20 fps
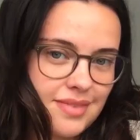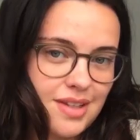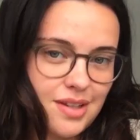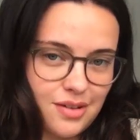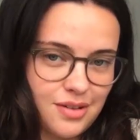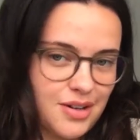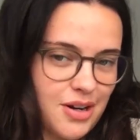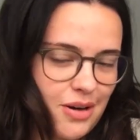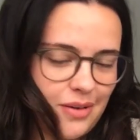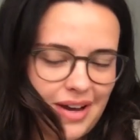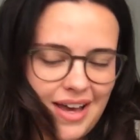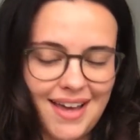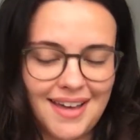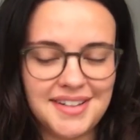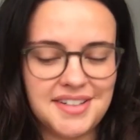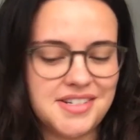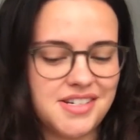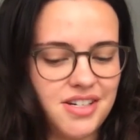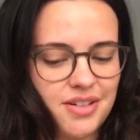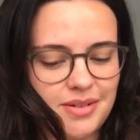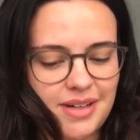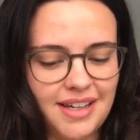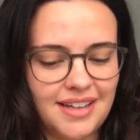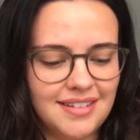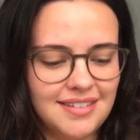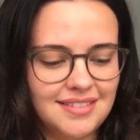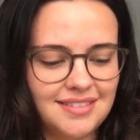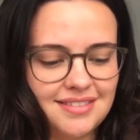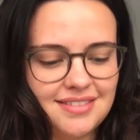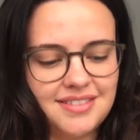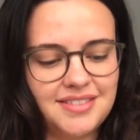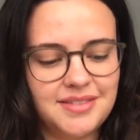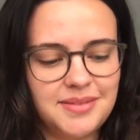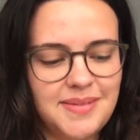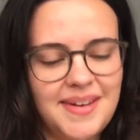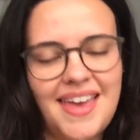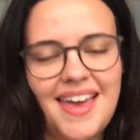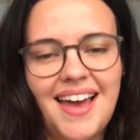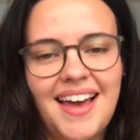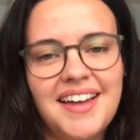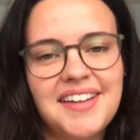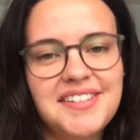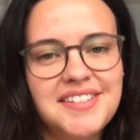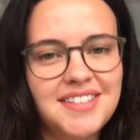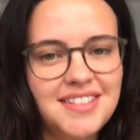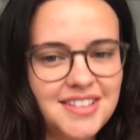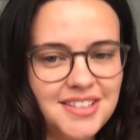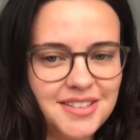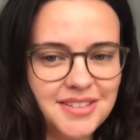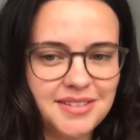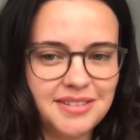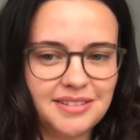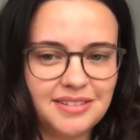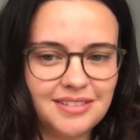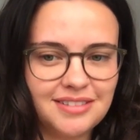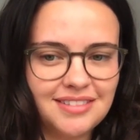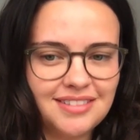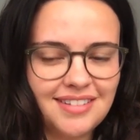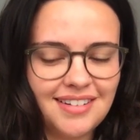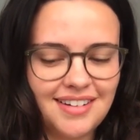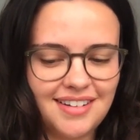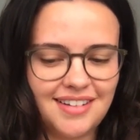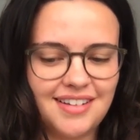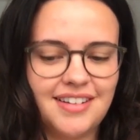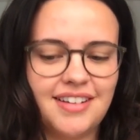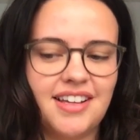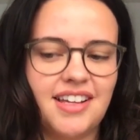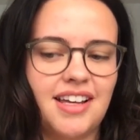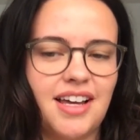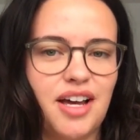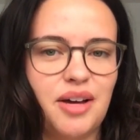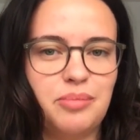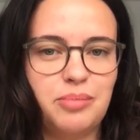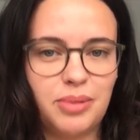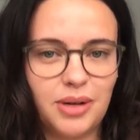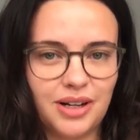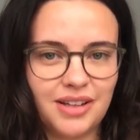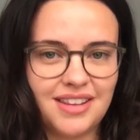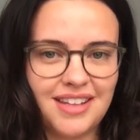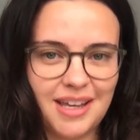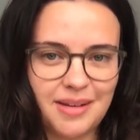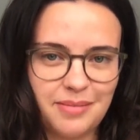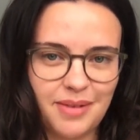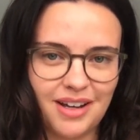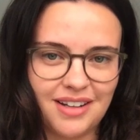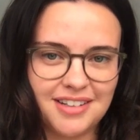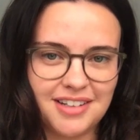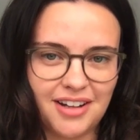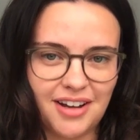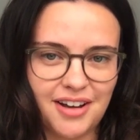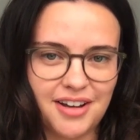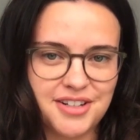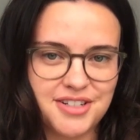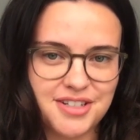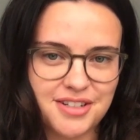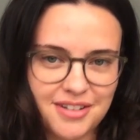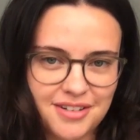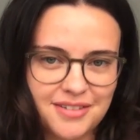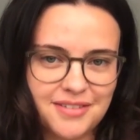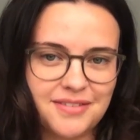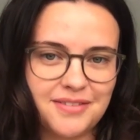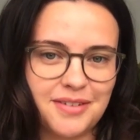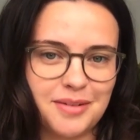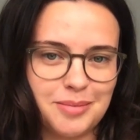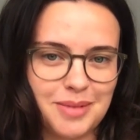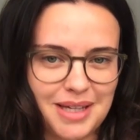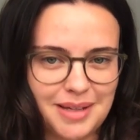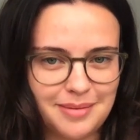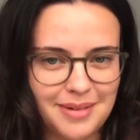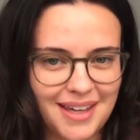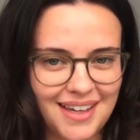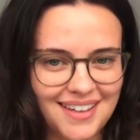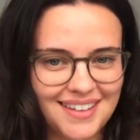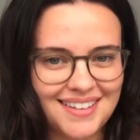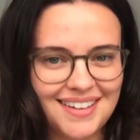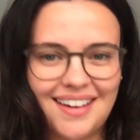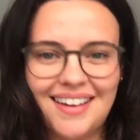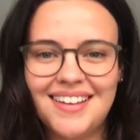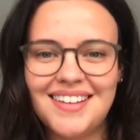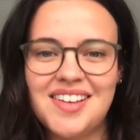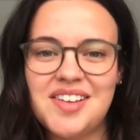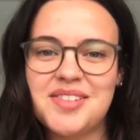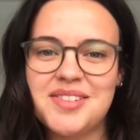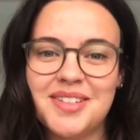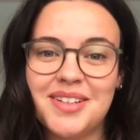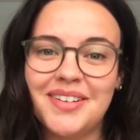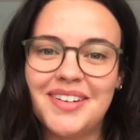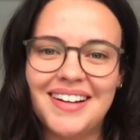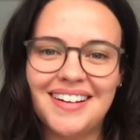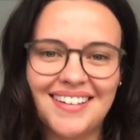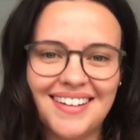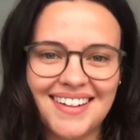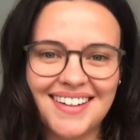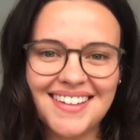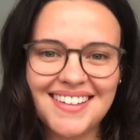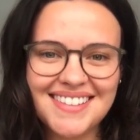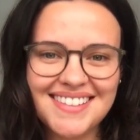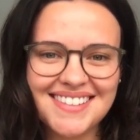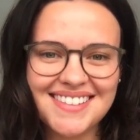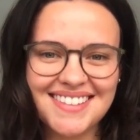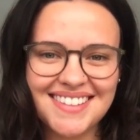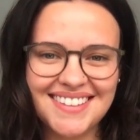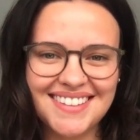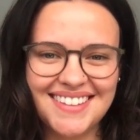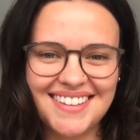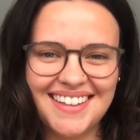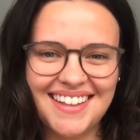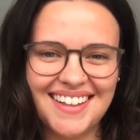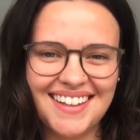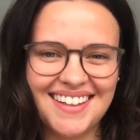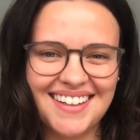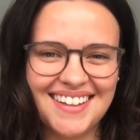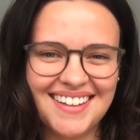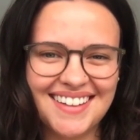you know I had to do it. We had to do a birthday montage for May May. So here it is.